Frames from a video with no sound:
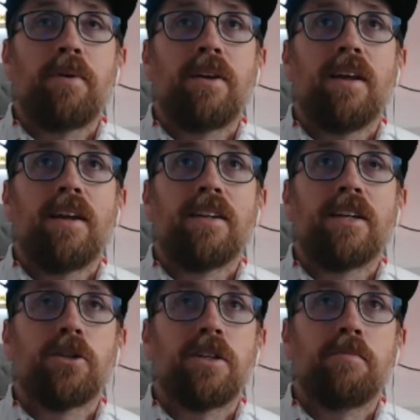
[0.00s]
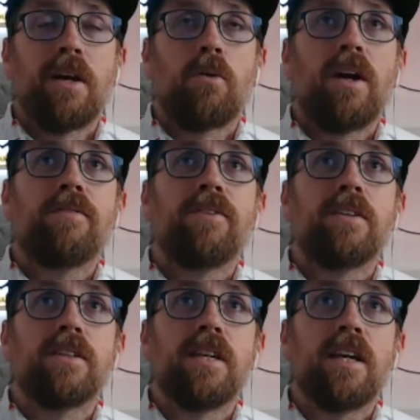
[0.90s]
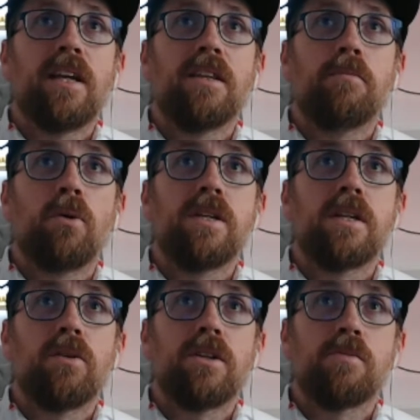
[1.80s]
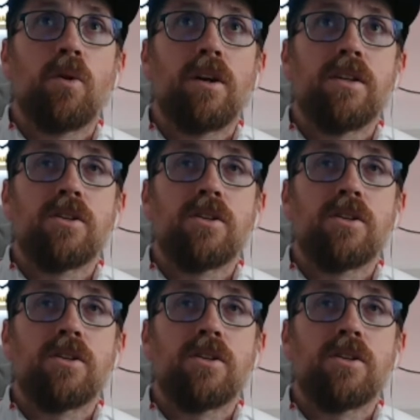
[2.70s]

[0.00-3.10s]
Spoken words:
and guilted my wife into taking the boys out this morning.